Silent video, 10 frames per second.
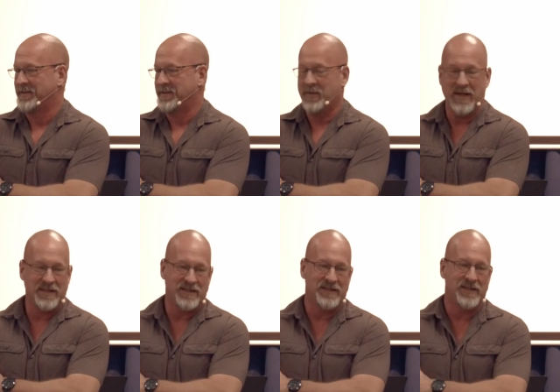The
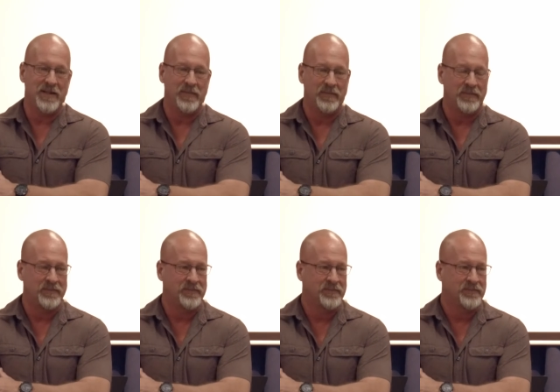rest is Him
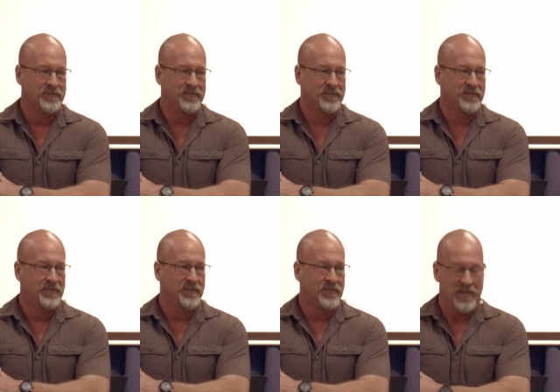
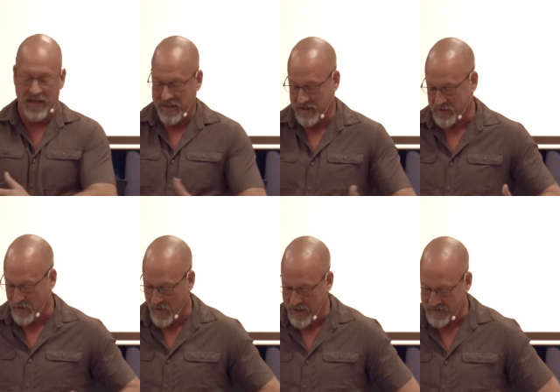and His
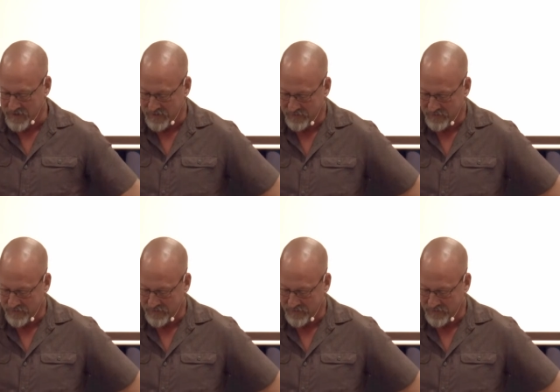grace